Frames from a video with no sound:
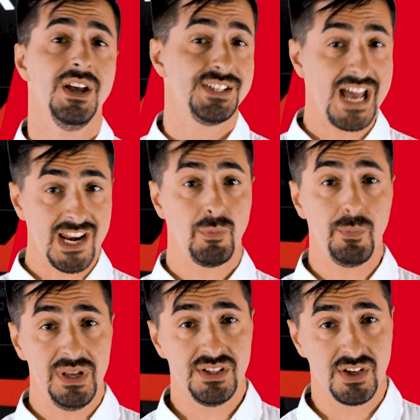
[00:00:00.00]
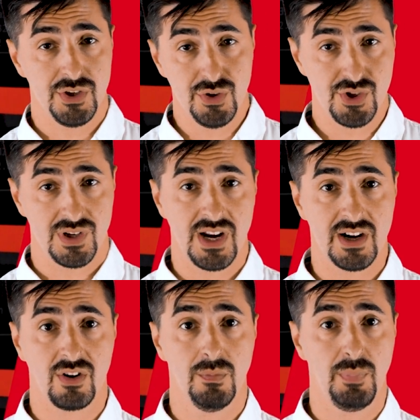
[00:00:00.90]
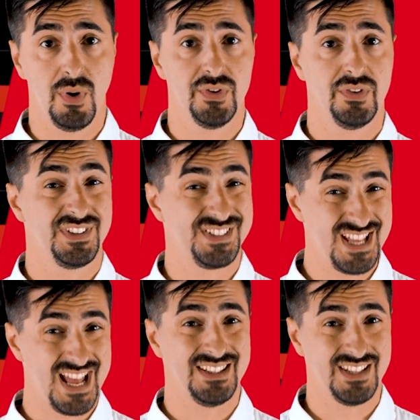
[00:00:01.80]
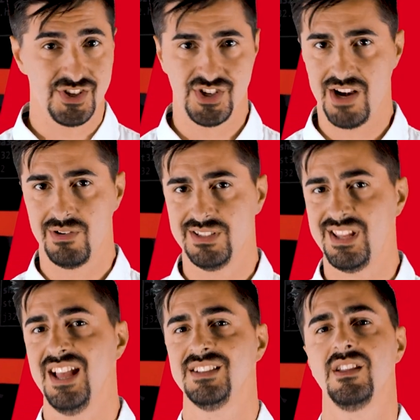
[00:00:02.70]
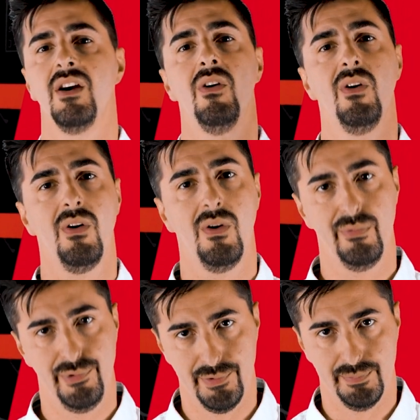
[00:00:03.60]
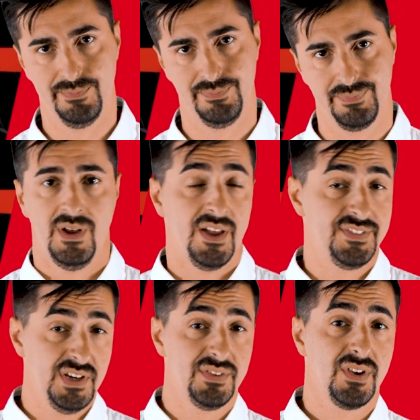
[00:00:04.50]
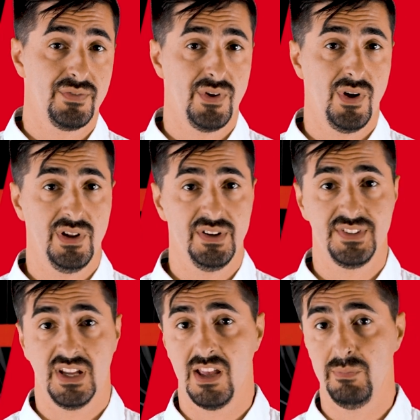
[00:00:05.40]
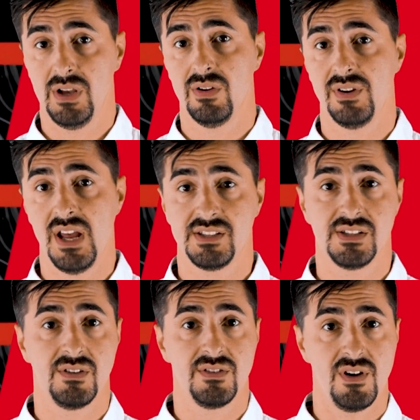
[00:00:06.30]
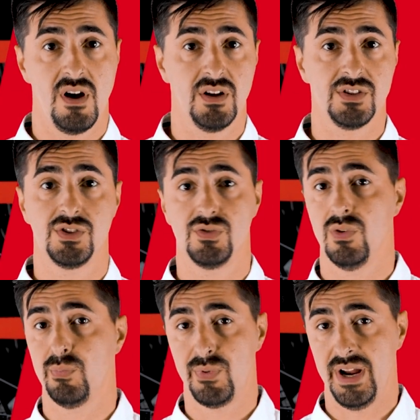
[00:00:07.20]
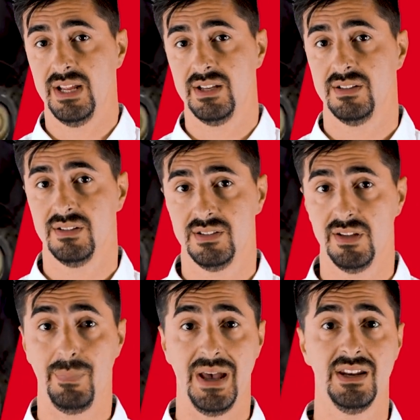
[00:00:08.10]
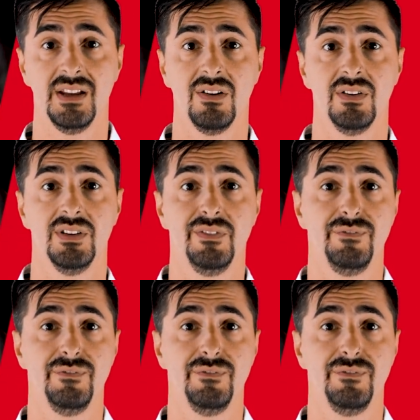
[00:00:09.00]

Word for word: Dynamometers usually are composed of a stand that generally takes the whole room. A series of rollers that can be connected or not to a brake, depending on the